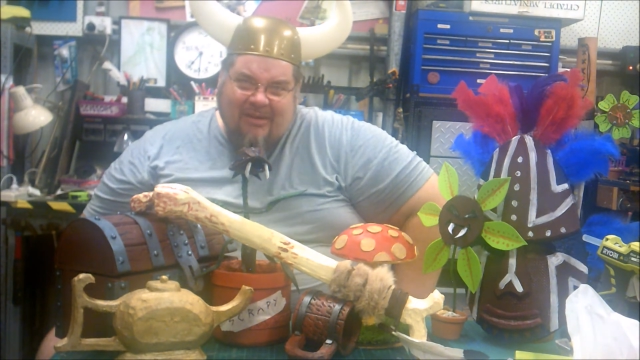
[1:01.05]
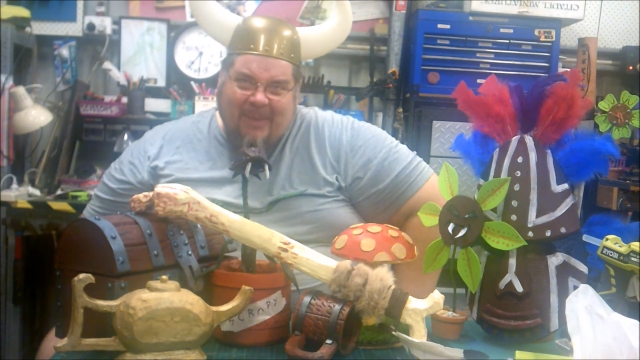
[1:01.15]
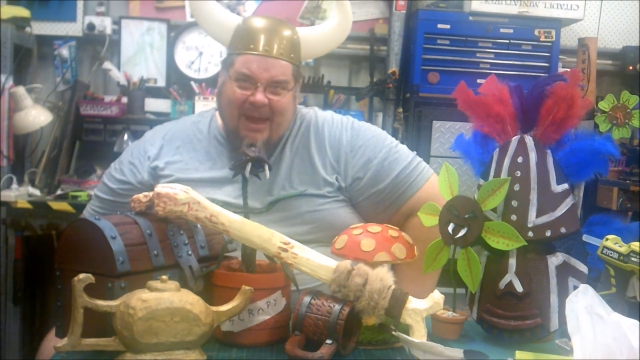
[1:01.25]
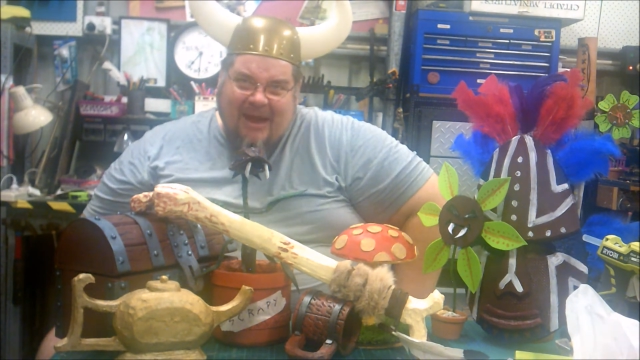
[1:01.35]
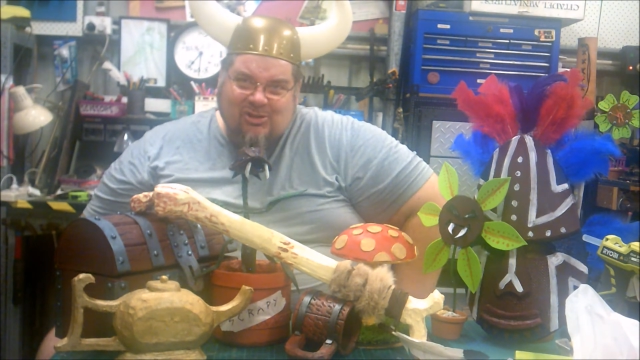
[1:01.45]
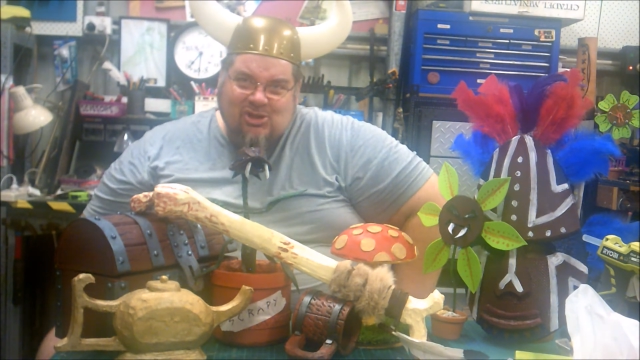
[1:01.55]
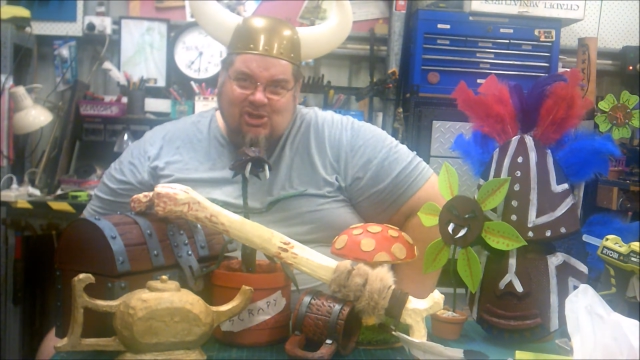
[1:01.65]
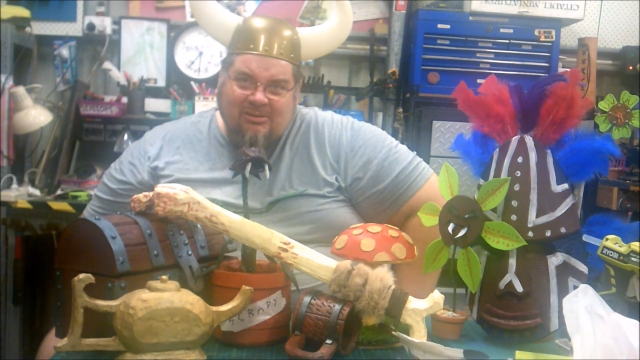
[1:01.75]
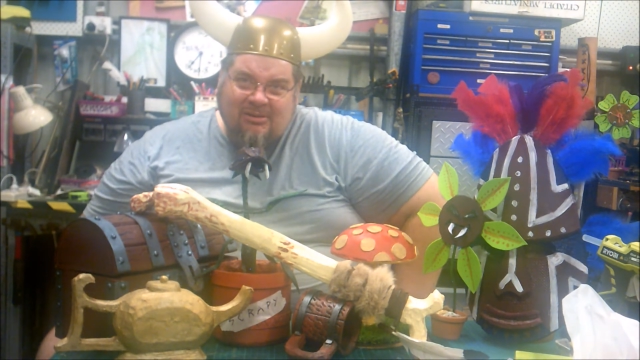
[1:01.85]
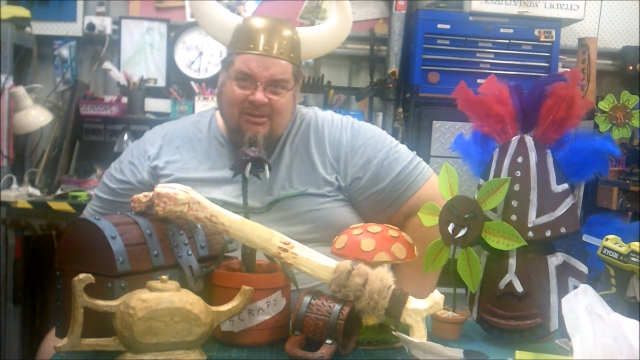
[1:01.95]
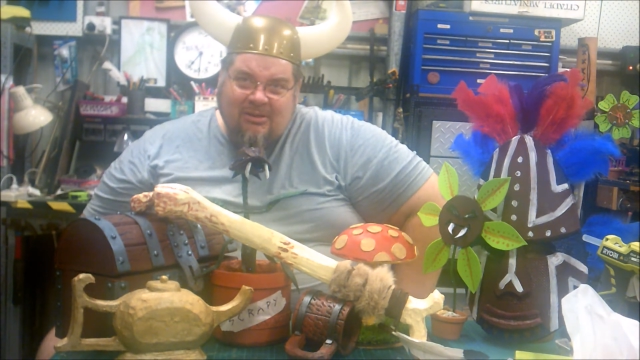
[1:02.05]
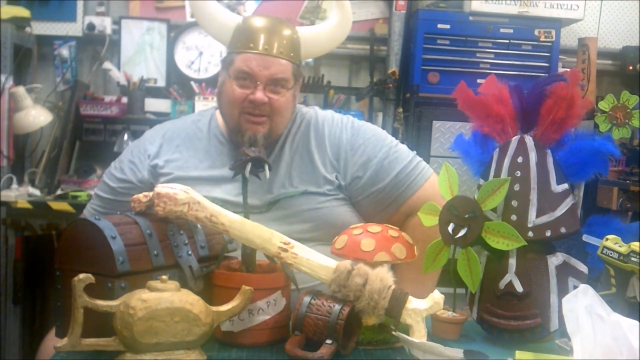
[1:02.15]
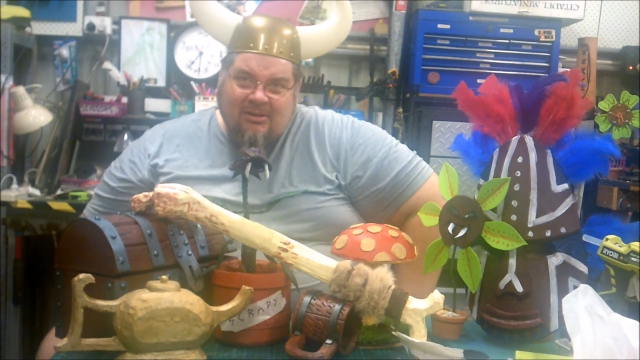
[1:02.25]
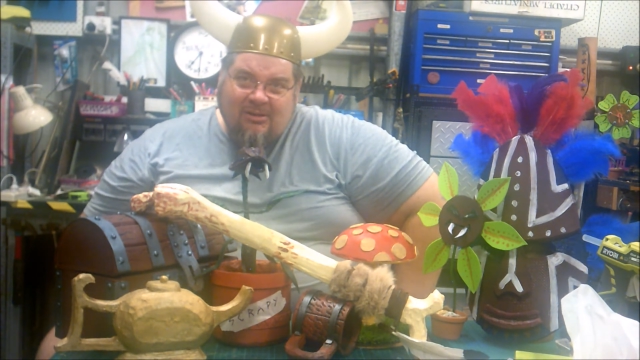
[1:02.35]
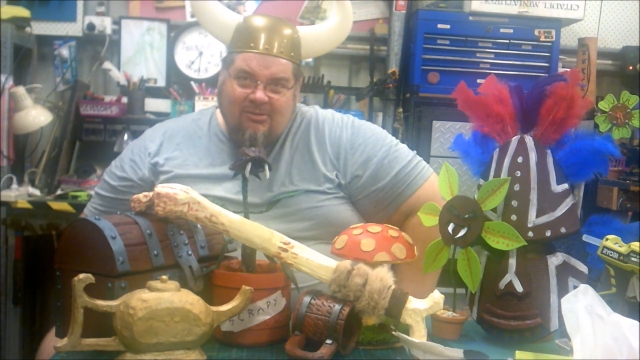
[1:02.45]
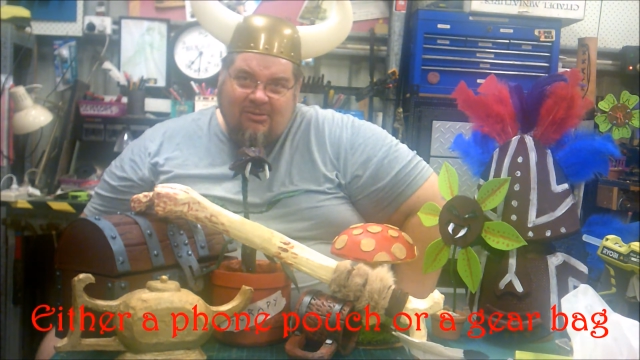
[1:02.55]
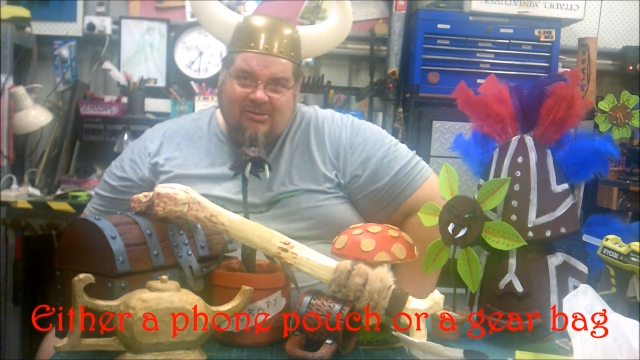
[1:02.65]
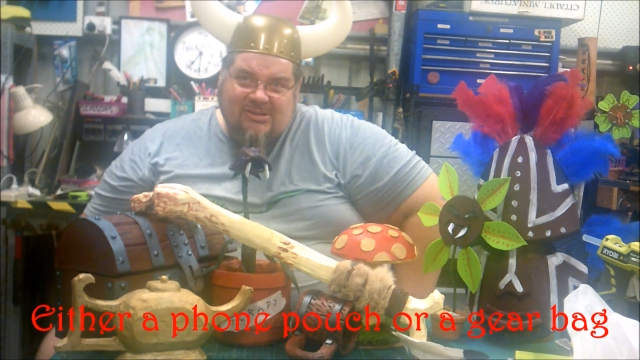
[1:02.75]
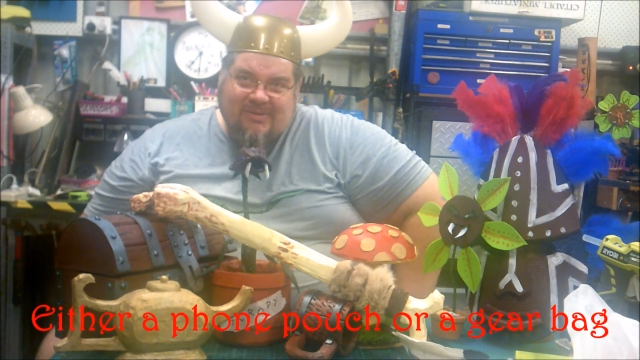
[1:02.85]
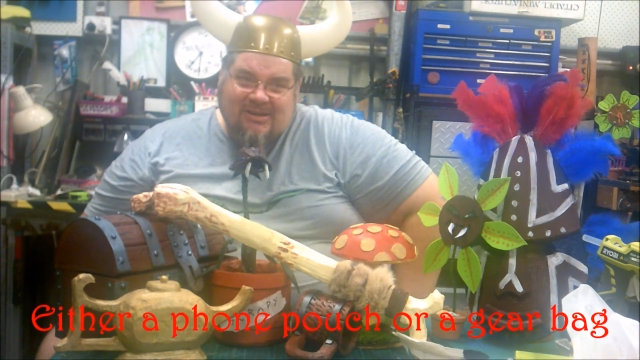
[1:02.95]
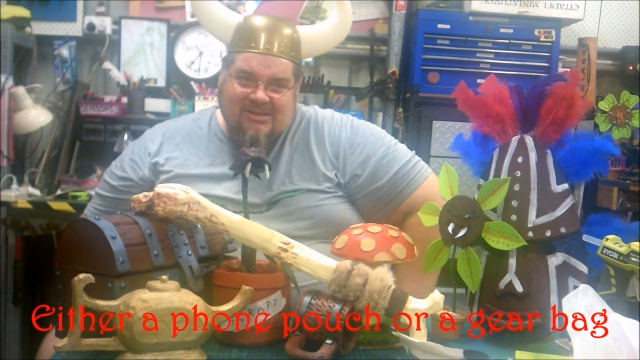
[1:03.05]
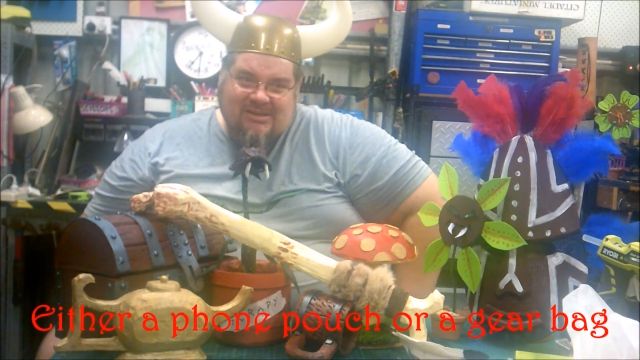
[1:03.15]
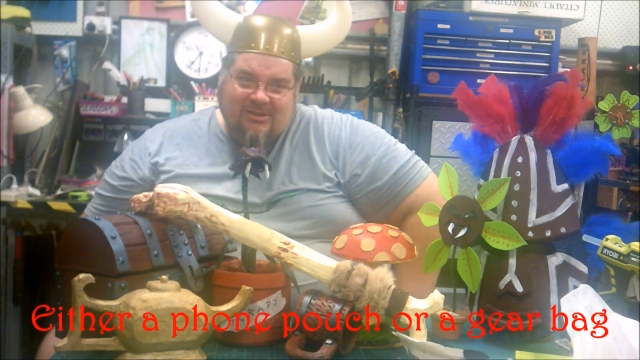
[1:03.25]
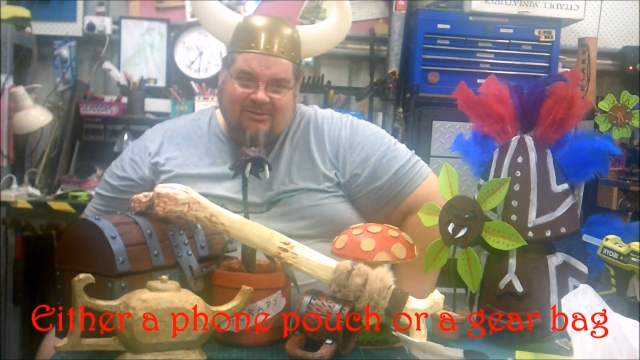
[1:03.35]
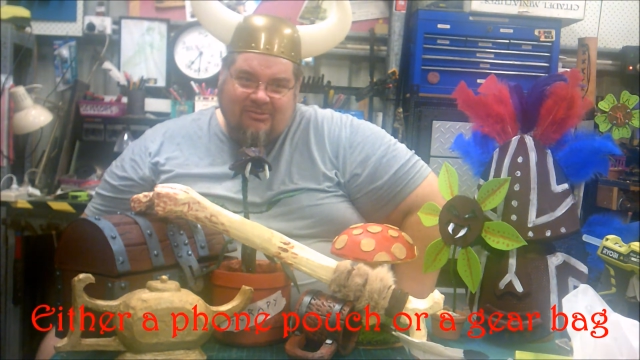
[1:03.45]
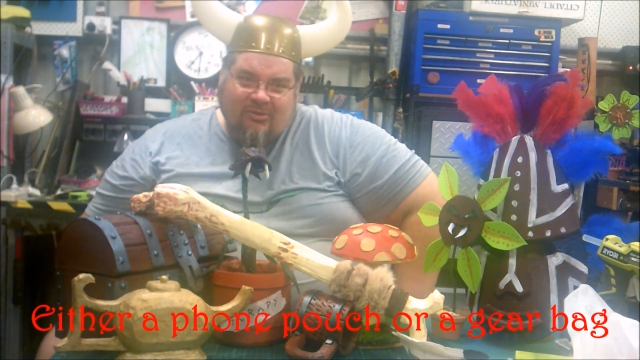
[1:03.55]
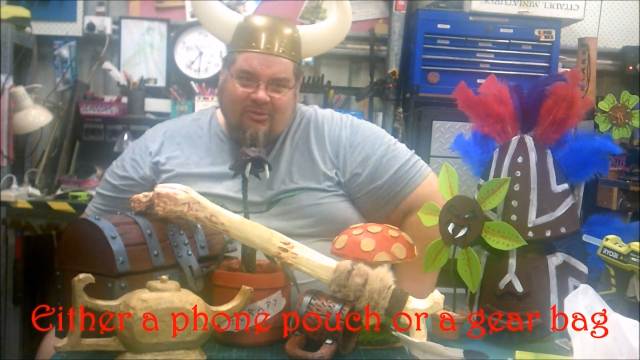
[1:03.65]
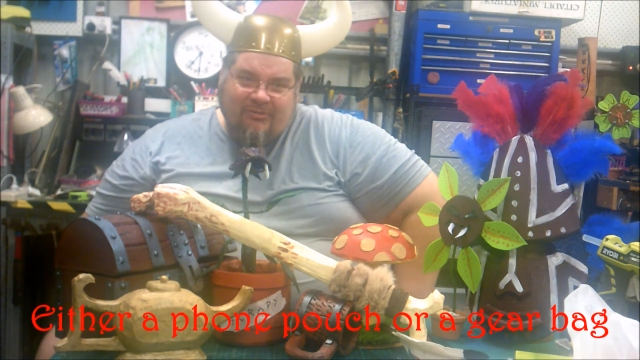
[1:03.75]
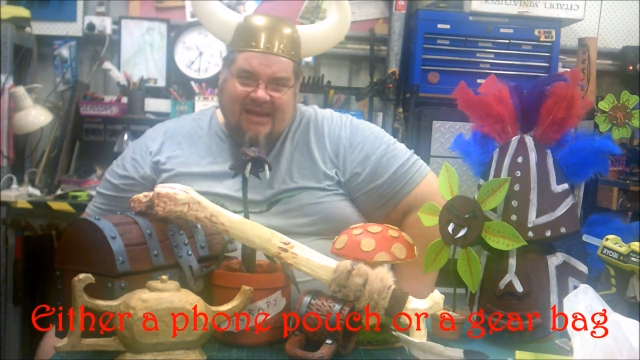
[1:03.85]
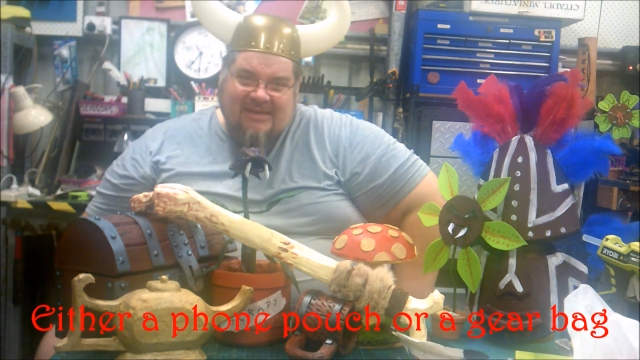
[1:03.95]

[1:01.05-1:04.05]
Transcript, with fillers: pouch or something similar with AT,